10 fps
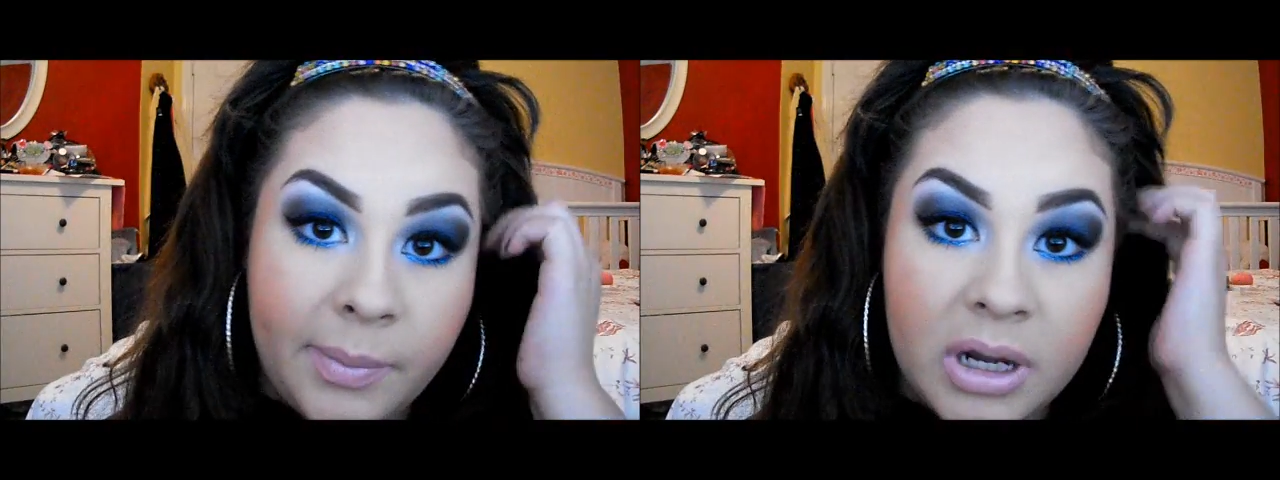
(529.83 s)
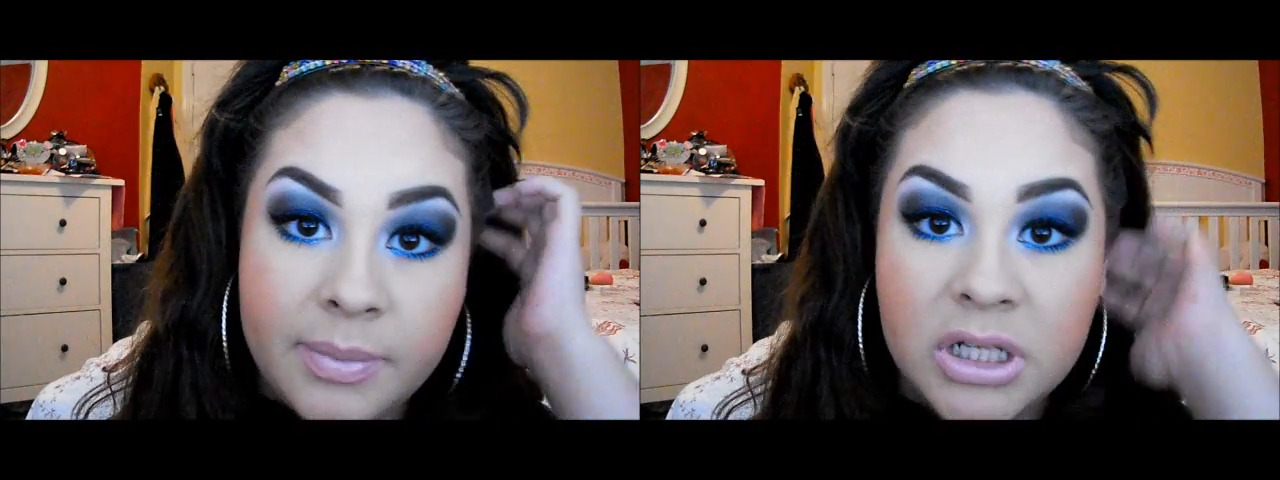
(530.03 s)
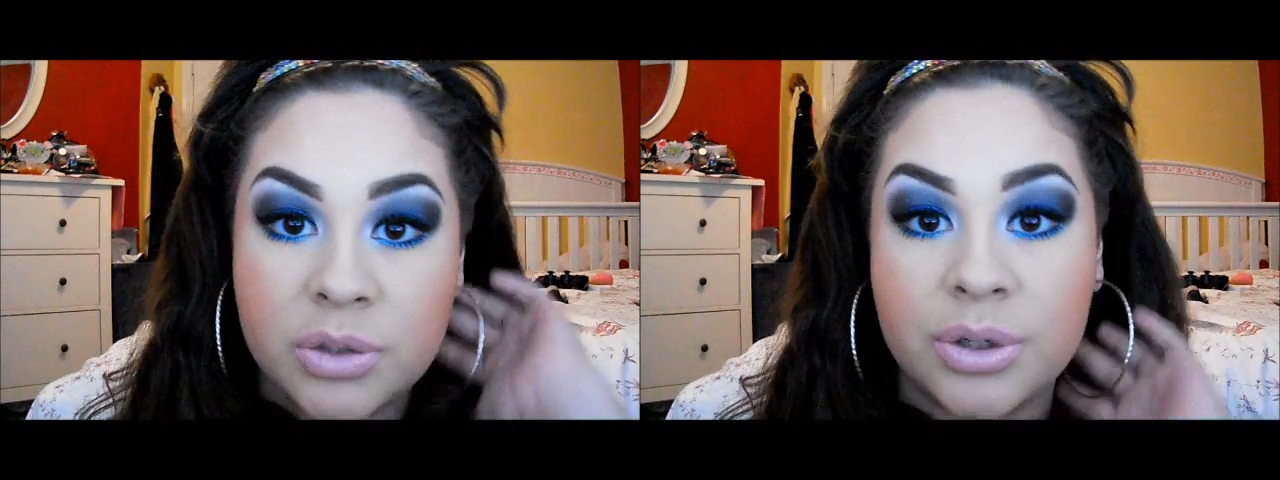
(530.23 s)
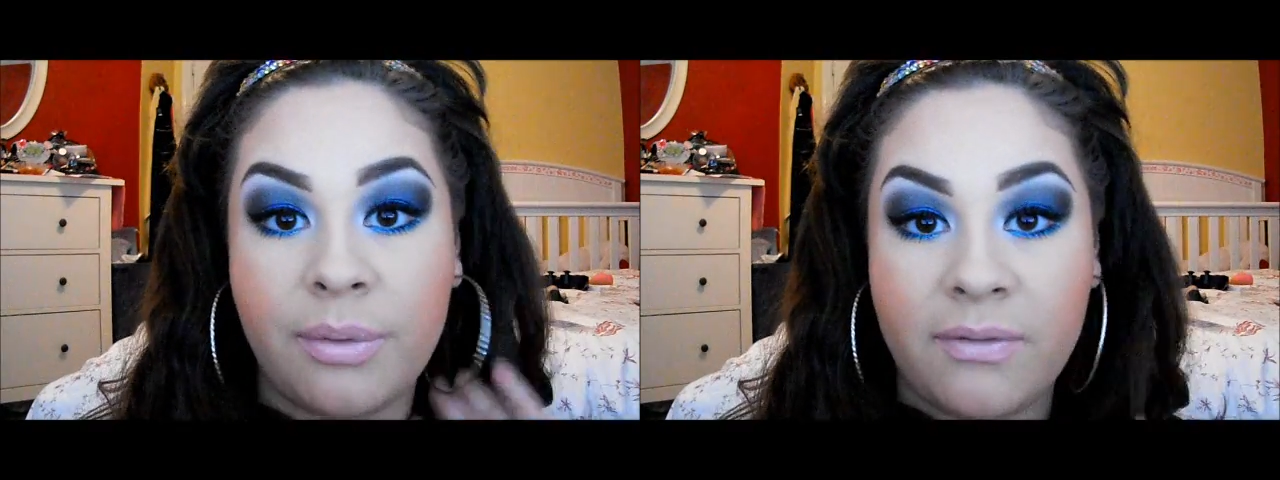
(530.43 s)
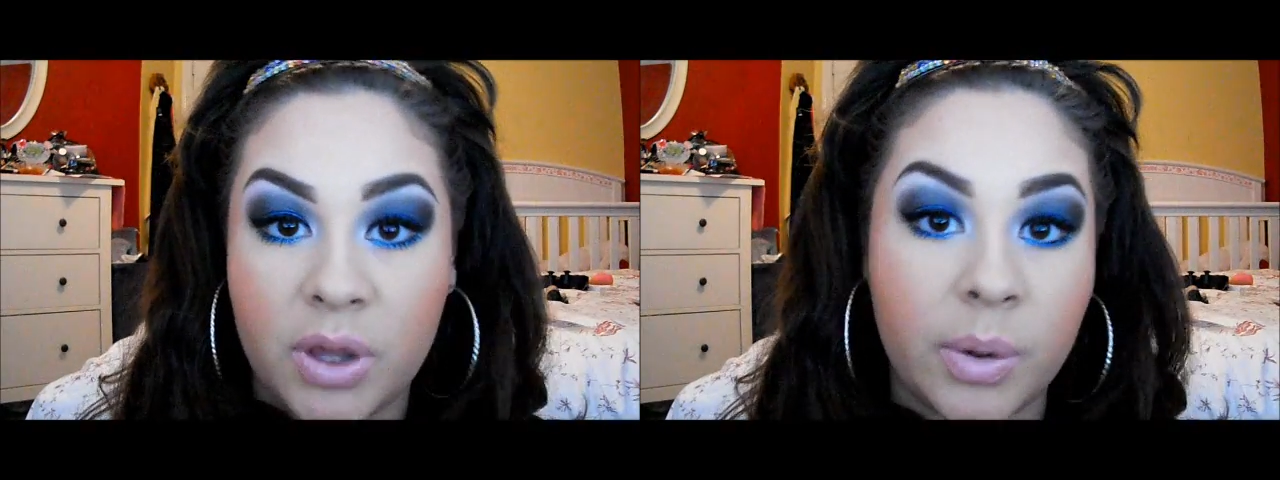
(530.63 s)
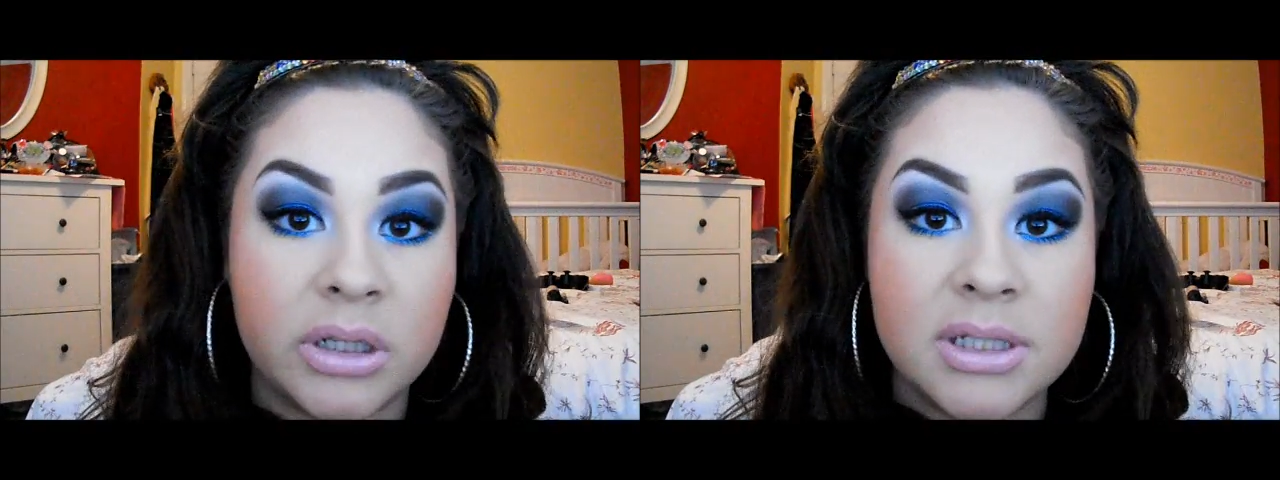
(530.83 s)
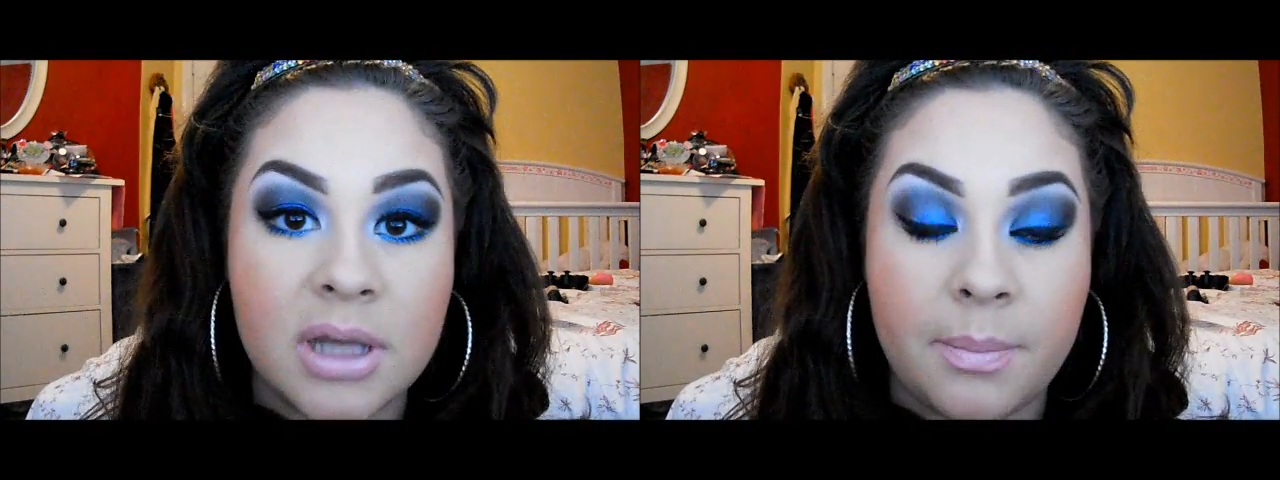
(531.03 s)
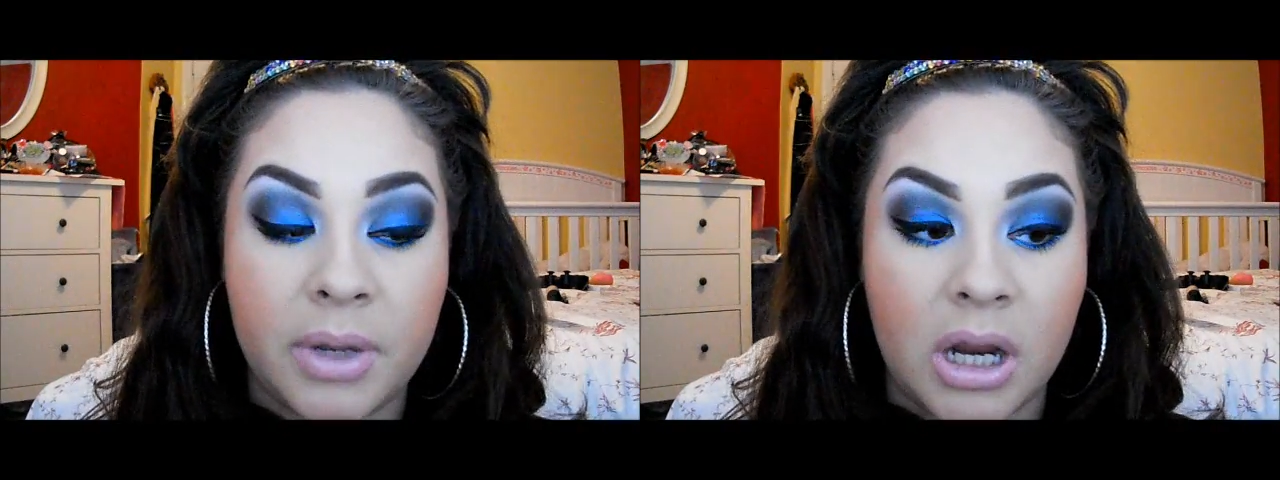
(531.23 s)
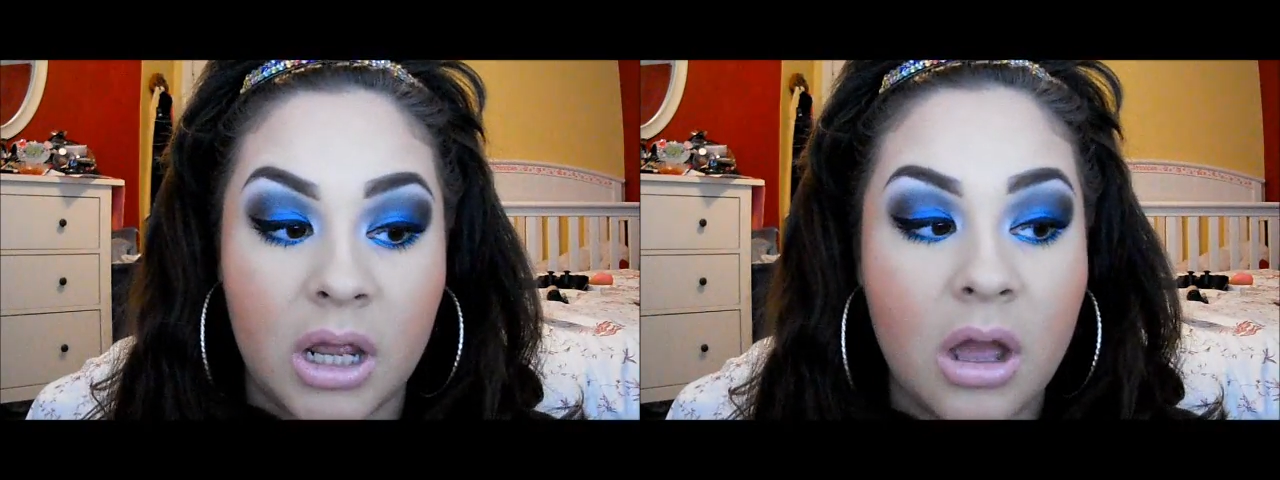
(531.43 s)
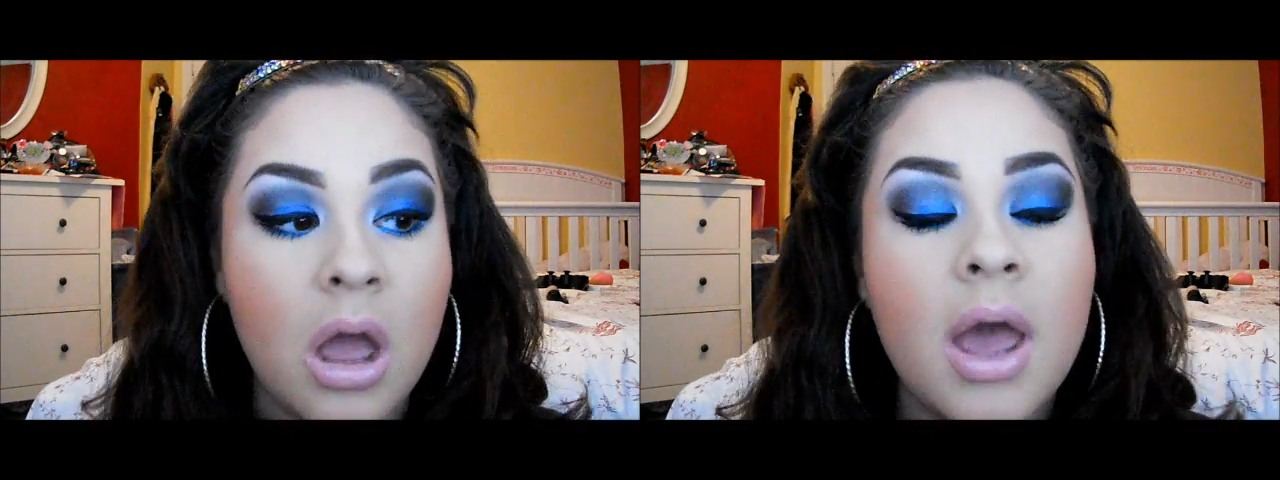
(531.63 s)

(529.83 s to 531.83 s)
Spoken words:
going to be doing a review on this company.